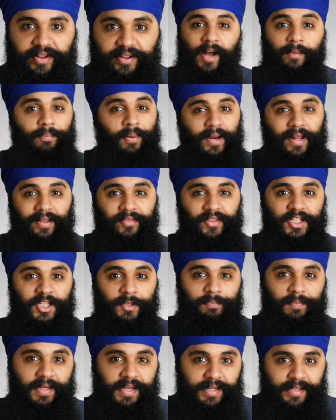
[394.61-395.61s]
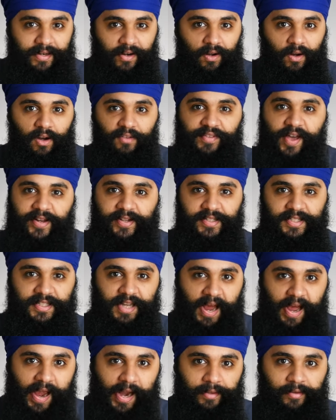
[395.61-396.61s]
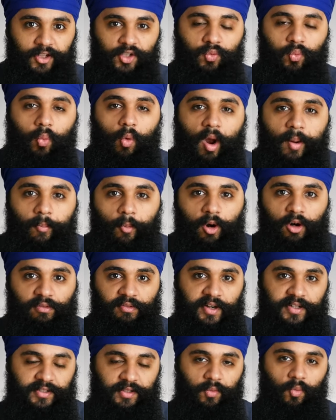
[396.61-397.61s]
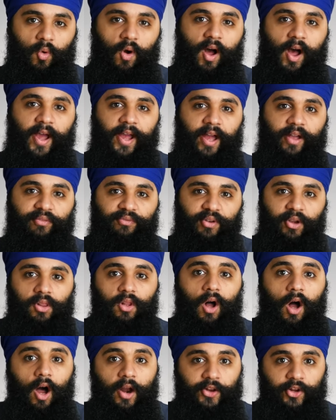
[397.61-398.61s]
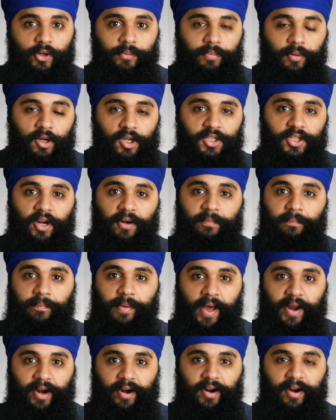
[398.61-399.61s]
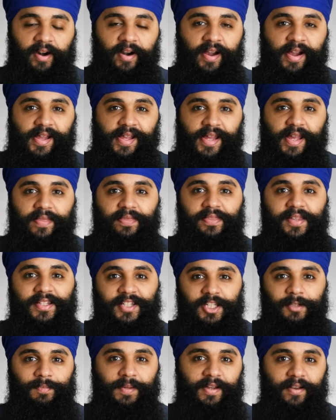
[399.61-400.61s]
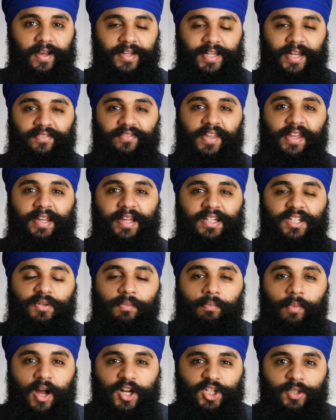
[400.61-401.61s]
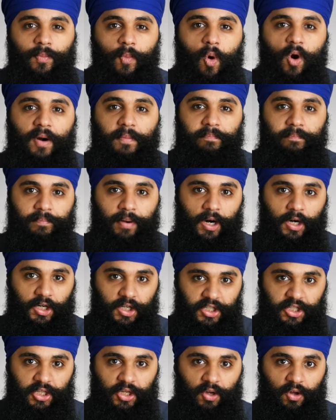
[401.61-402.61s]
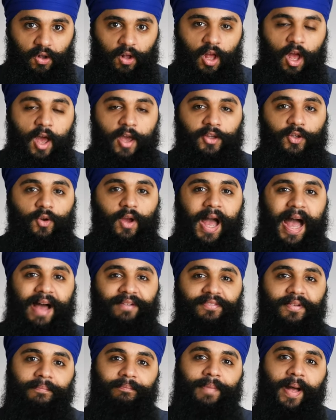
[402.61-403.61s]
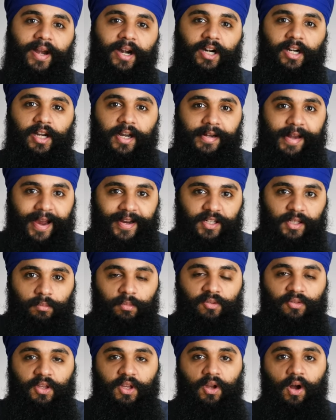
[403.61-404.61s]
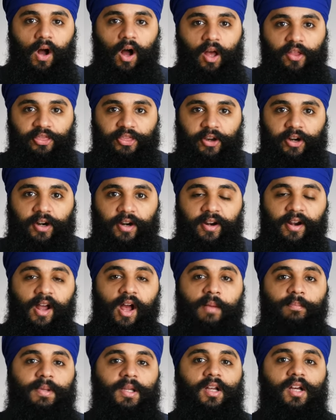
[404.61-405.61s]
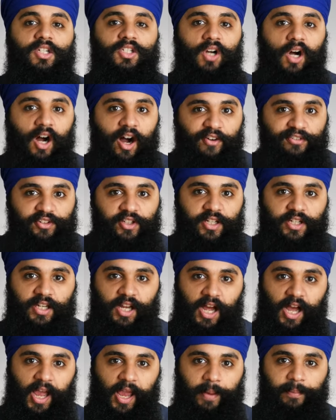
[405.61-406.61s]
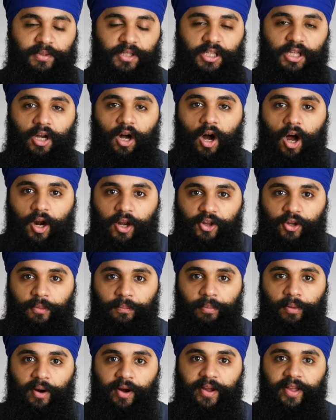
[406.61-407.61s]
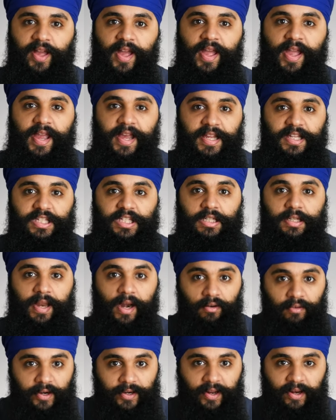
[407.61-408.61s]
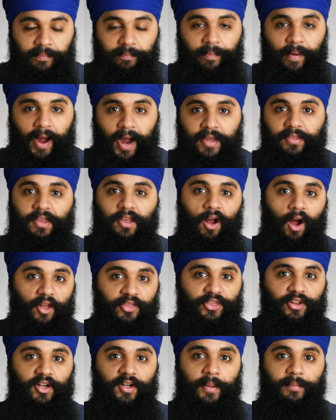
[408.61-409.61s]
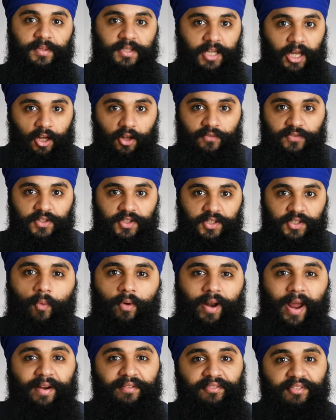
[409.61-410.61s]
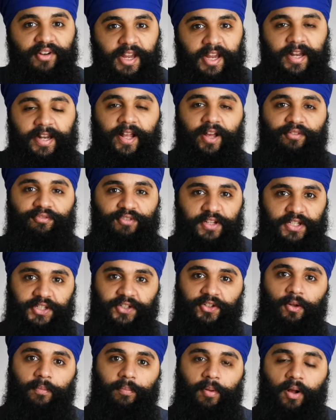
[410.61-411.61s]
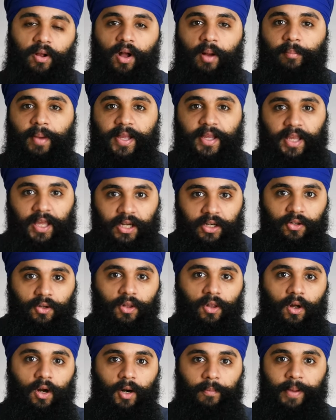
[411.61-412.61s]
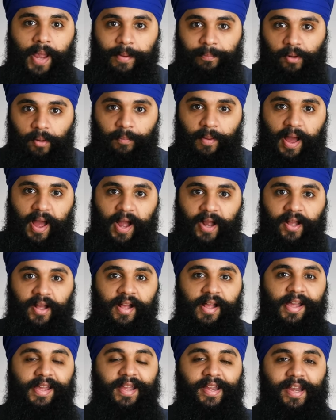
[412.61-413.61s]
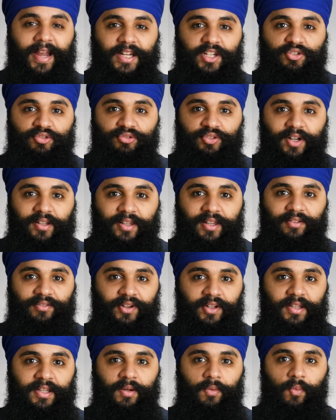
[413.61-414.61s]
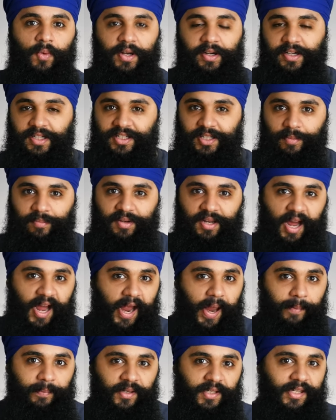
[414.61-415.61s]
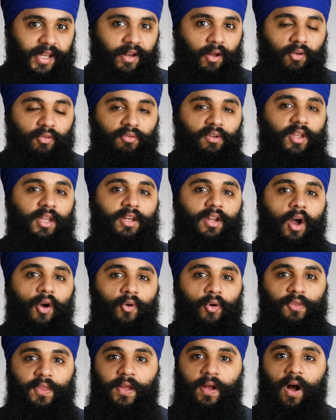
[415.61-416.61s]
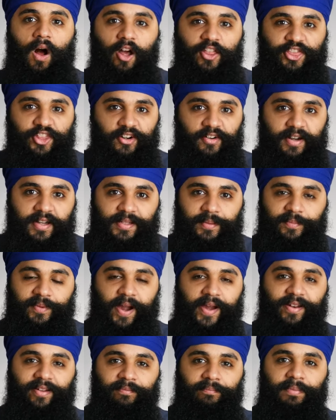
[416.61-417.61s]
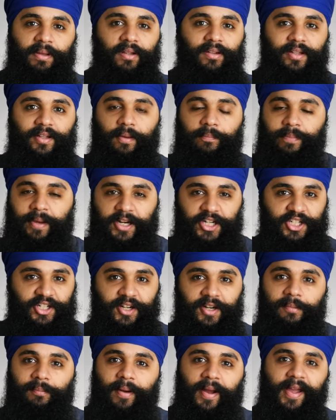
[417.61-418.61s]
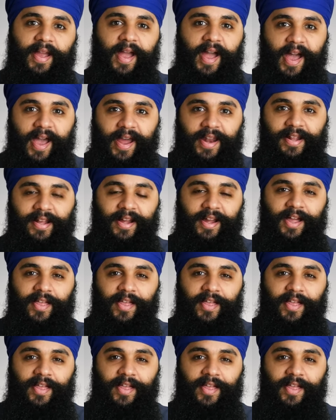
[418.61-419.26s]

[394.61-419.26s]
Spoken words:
Now, putting the speed and all that aside, there's one more reason why I feel audiobooks are better. And this is because I think it's much more personal. You have a better connection with the author because oftentimes the audiobook is narrated by the author themselves. When I read a physical book on my Kindle or paperback, it gets really, really weird sometimes because I don't really know who the author is. I'm kind of building a picture in my head.